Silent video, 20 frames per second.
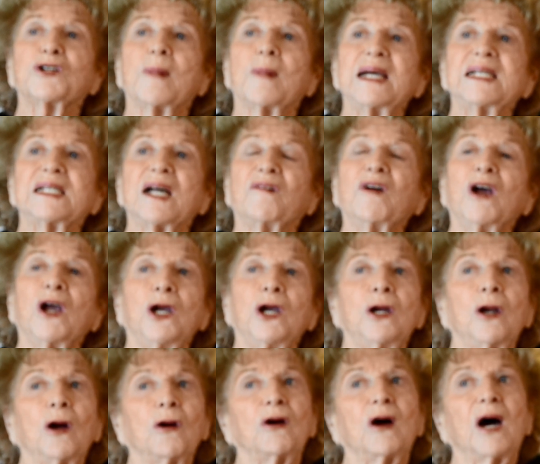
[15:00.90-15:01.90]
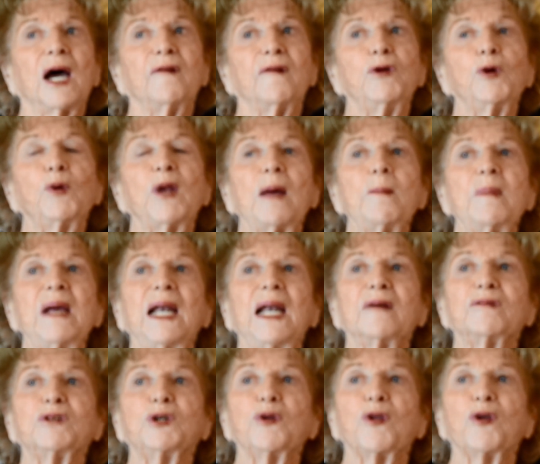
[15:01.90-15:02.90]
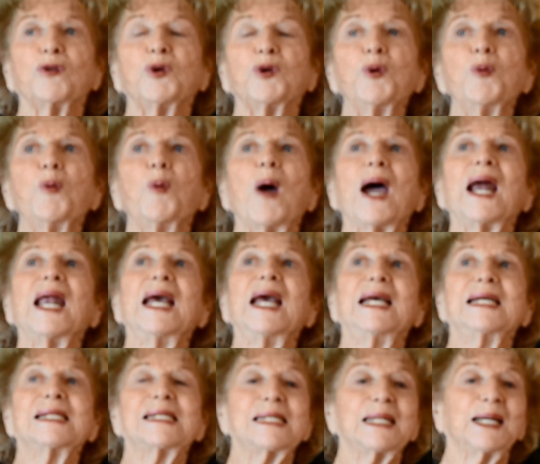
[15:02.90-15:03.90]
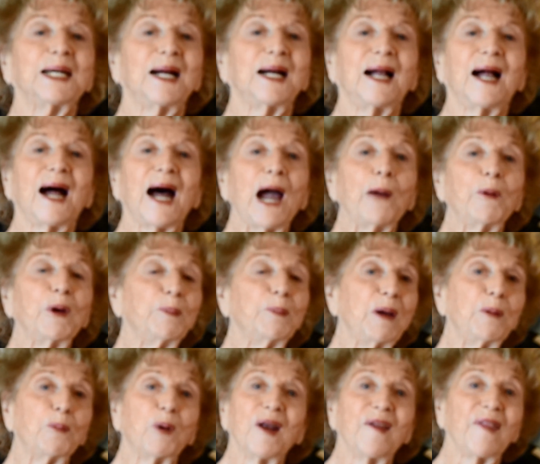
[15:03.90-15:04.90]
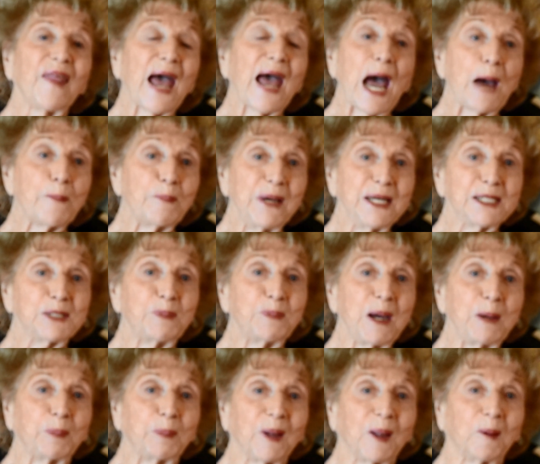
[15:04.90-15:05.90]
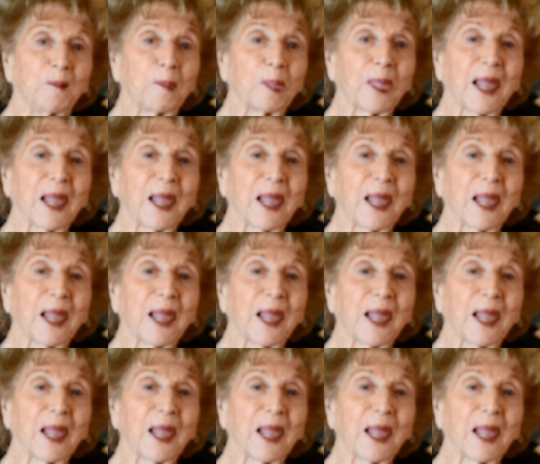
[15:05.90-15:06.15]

myself, you know, God, if you let me live to the 2 weddings, I would be one of the happiest people.